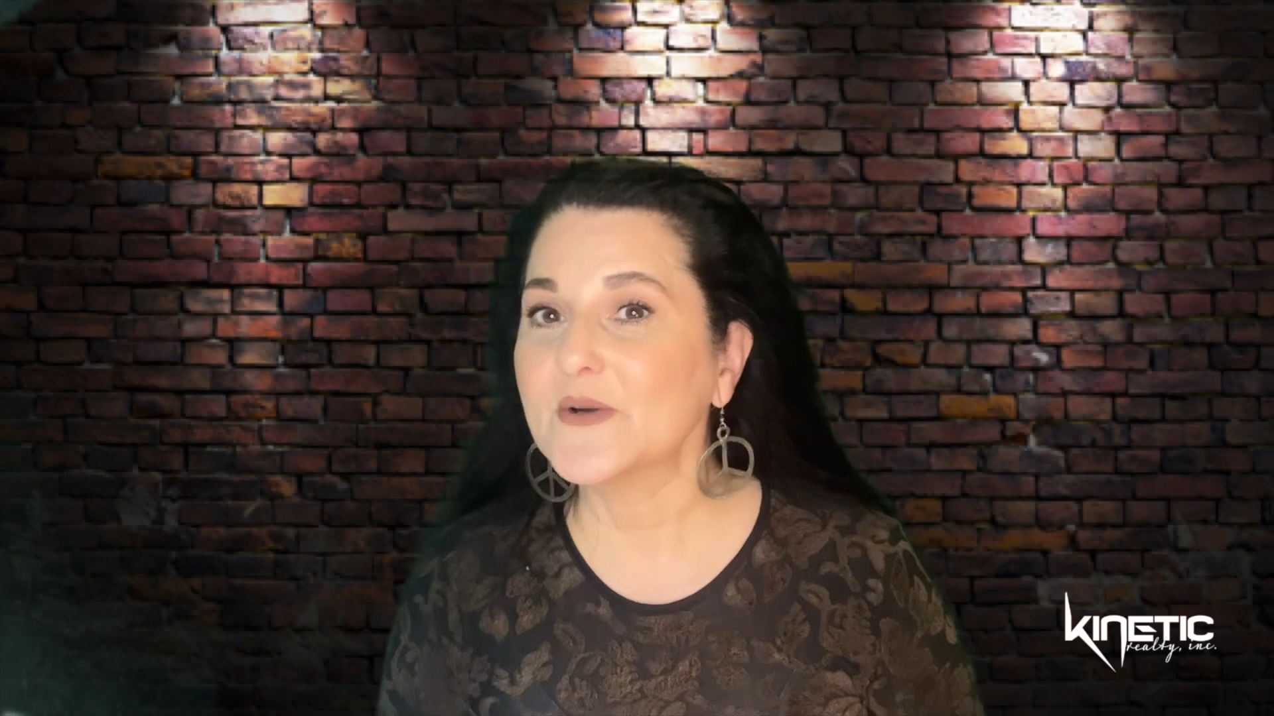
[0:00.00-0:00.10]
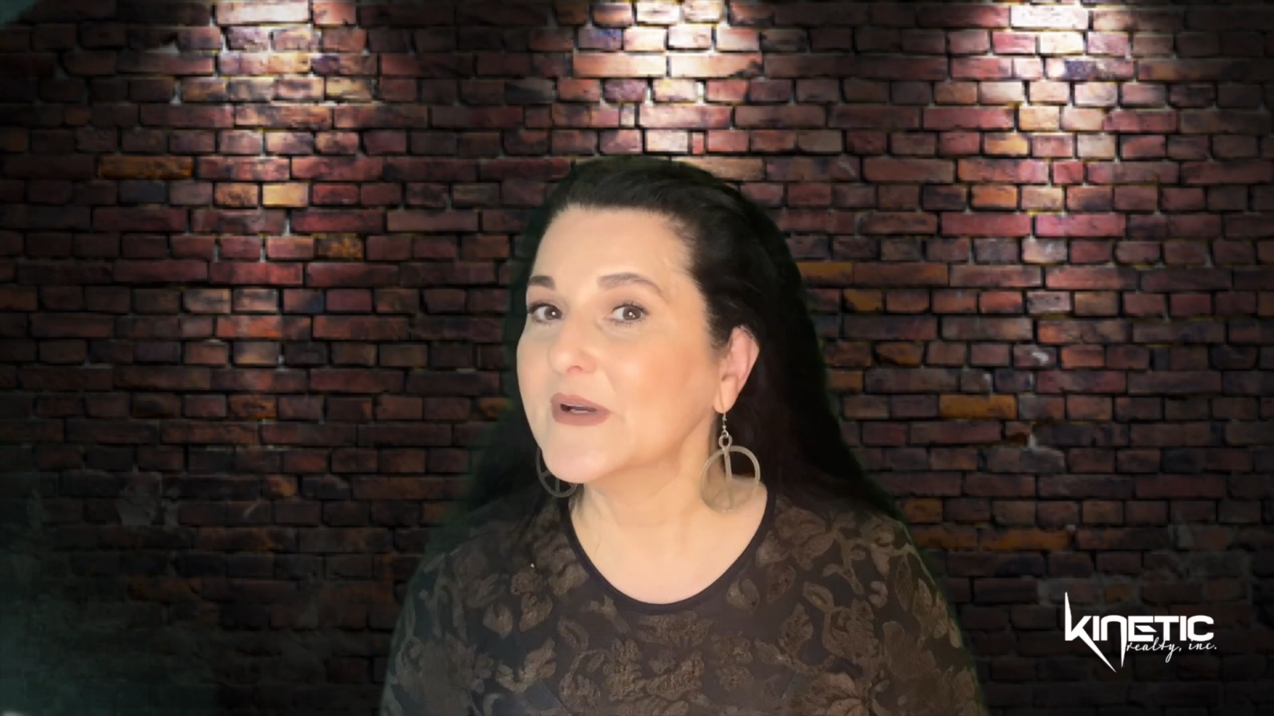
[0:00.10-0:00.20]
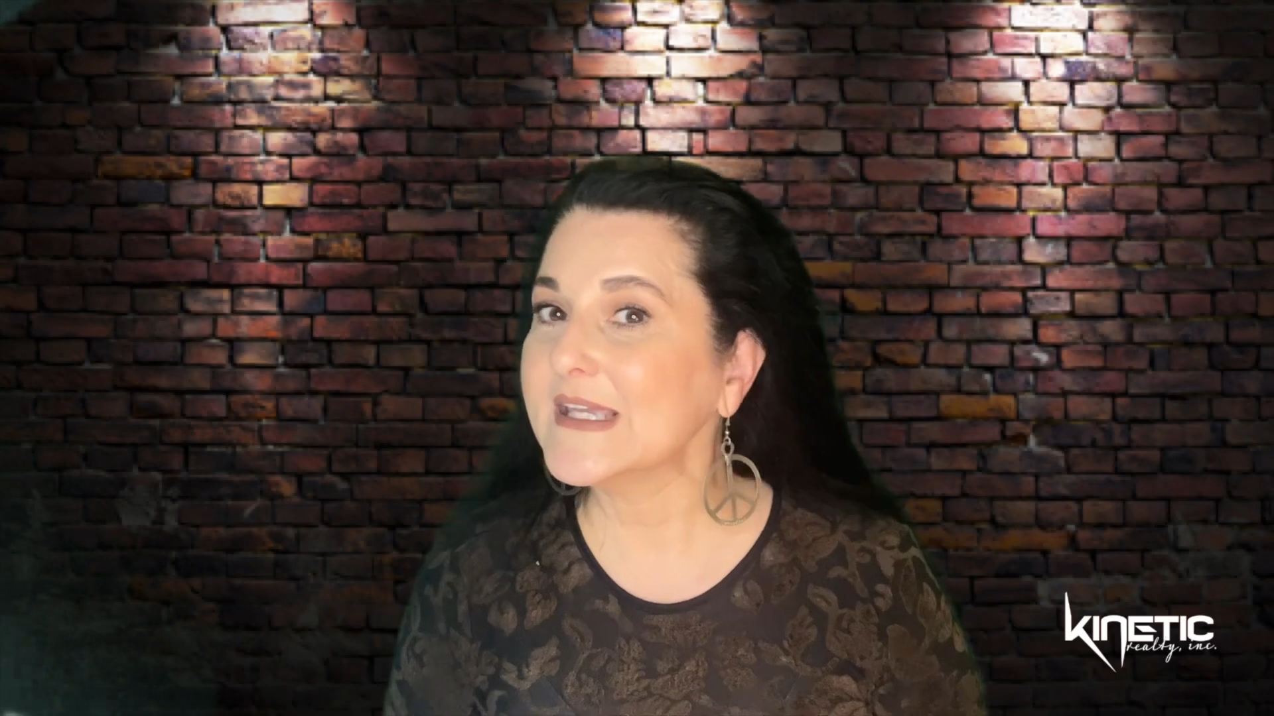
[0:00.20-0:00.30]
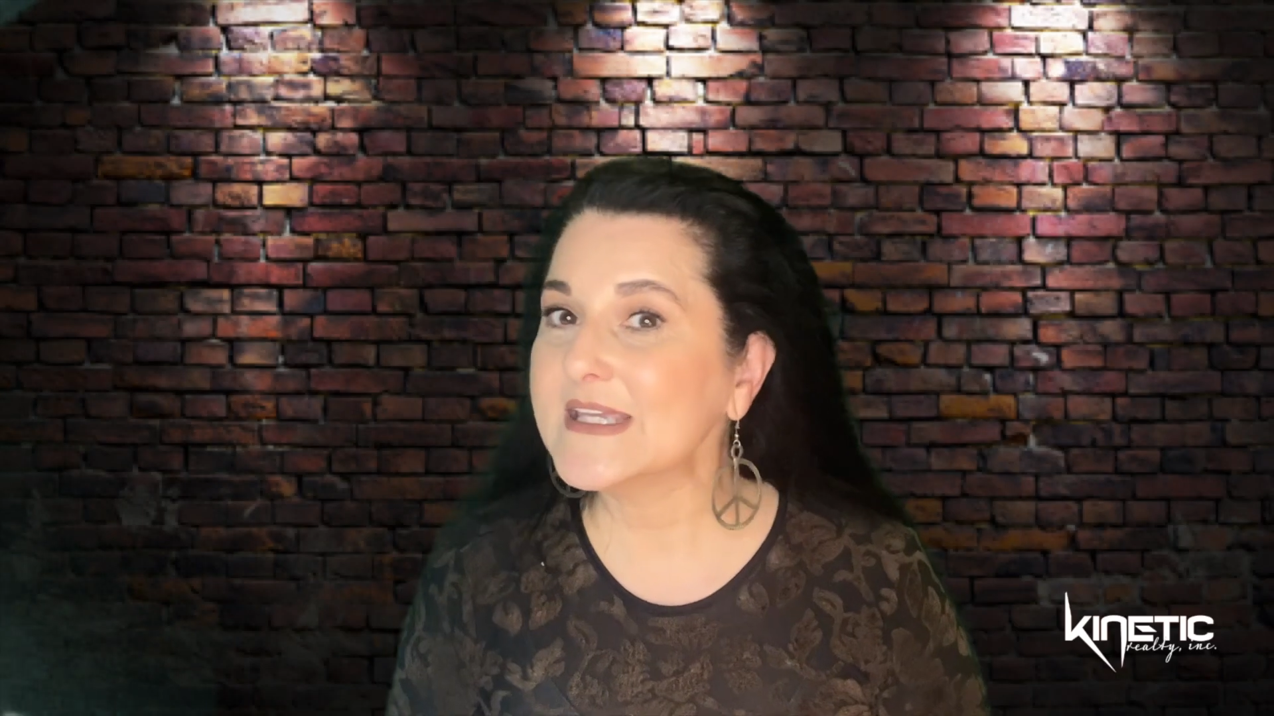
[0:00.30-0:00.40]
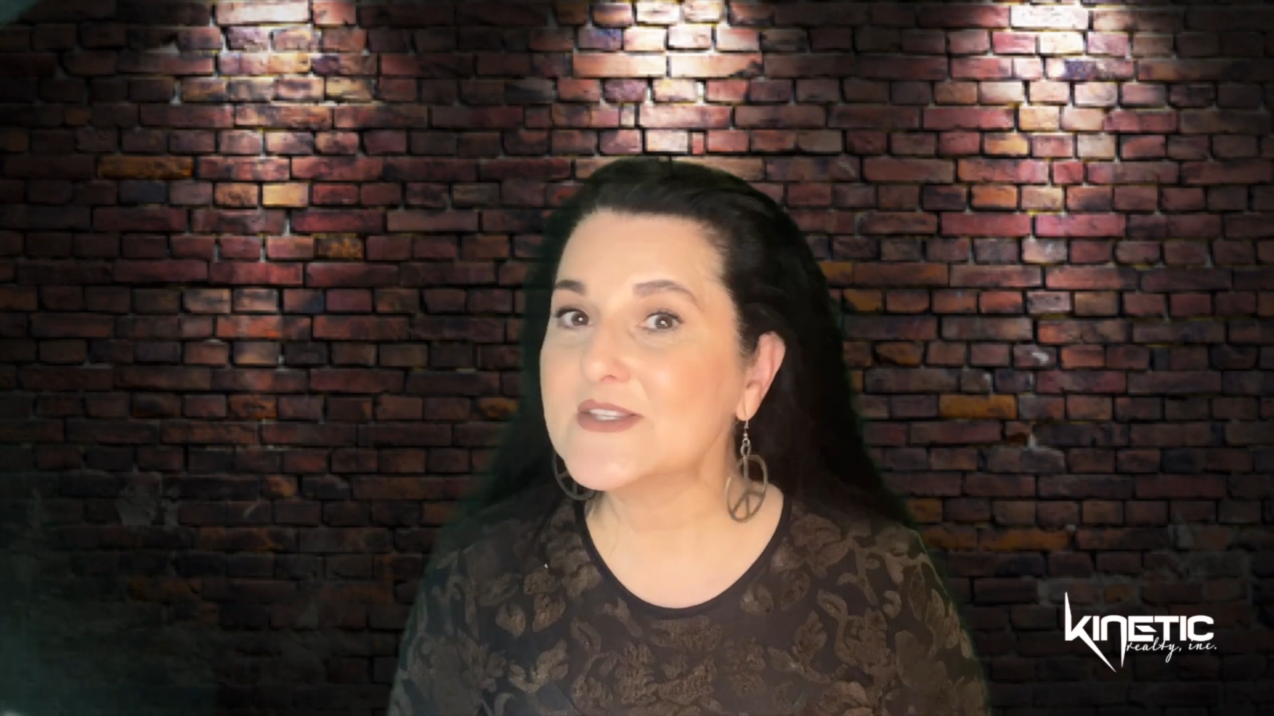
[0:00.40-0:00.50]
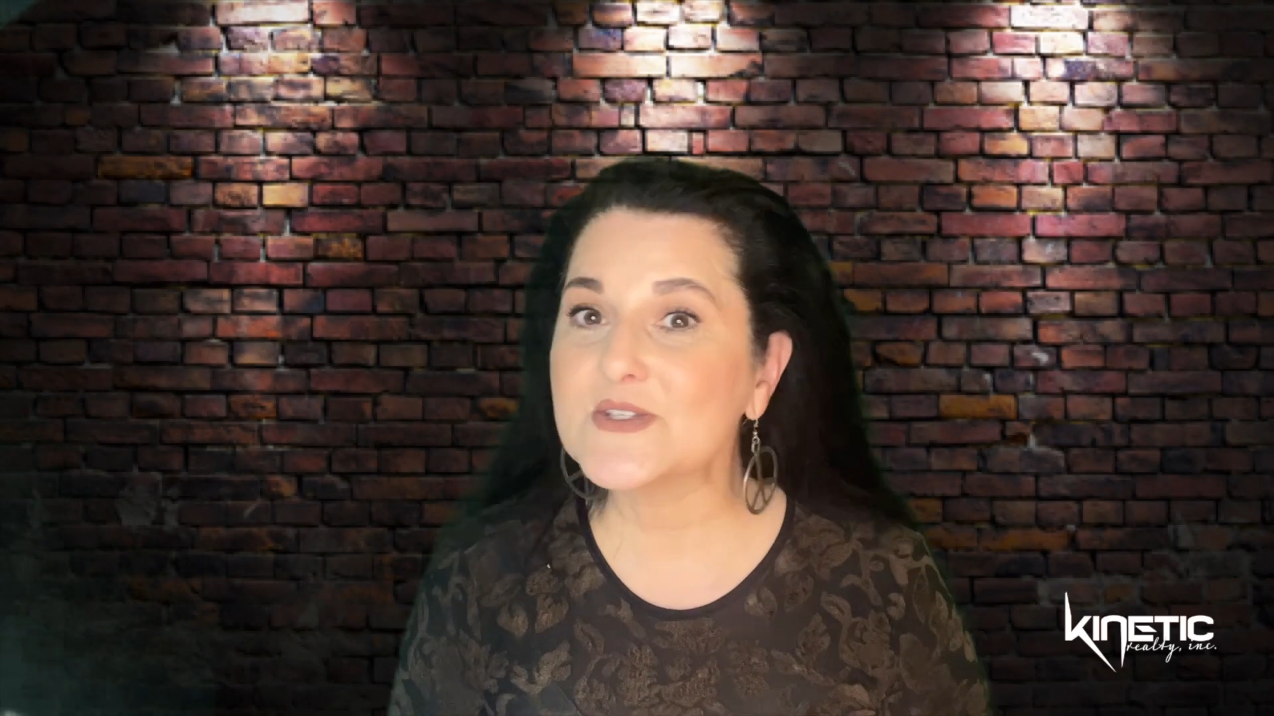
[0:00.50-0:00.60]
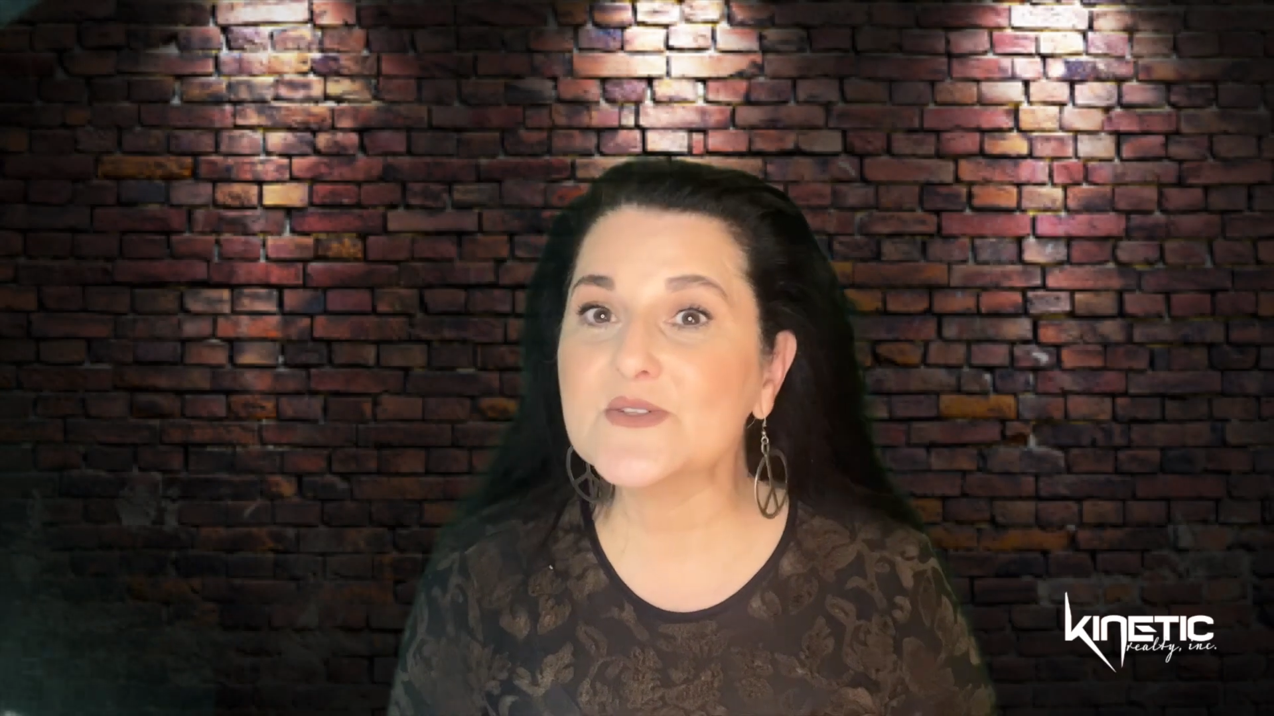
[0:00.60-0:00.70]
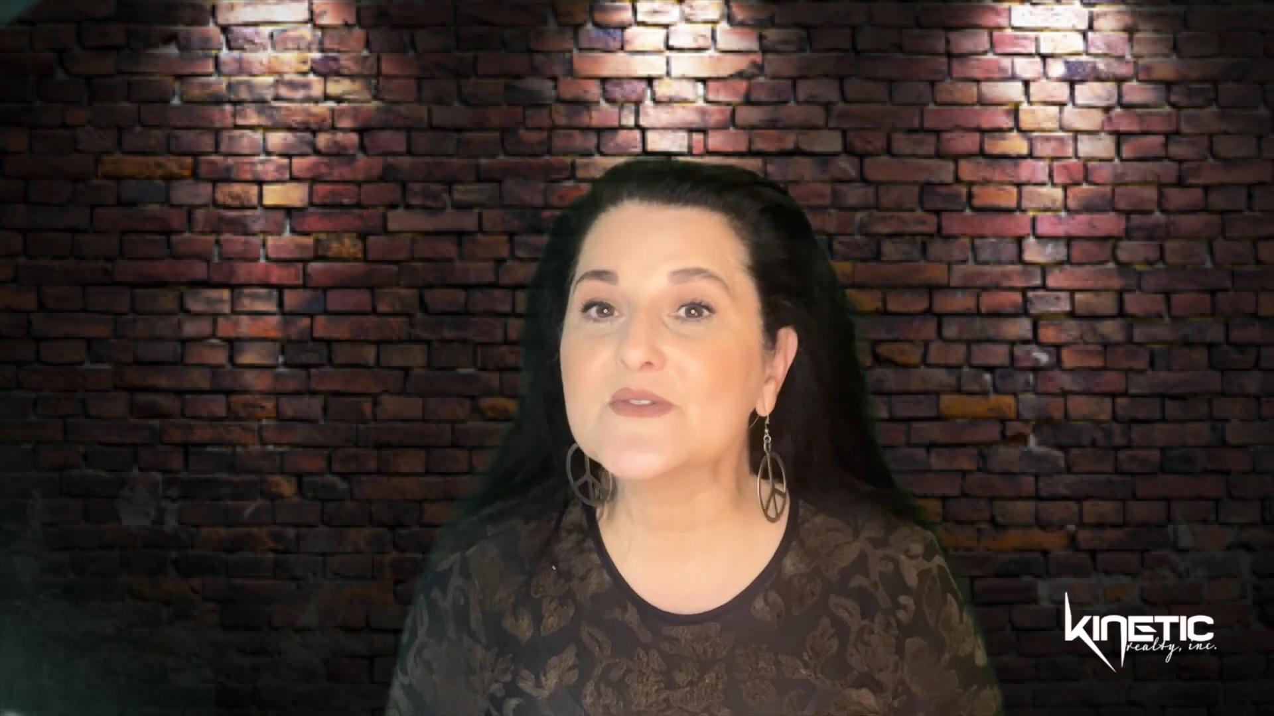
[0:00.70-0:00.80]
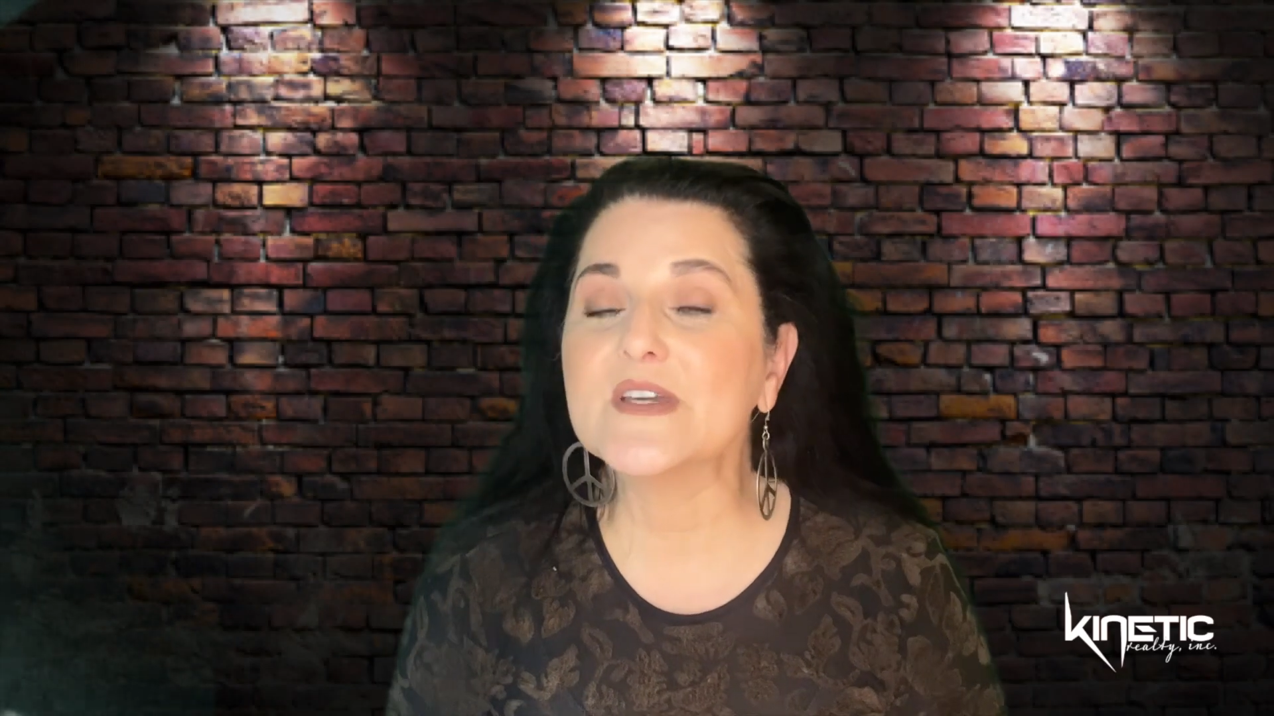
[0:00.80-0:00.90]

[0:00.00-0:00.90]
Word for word: going into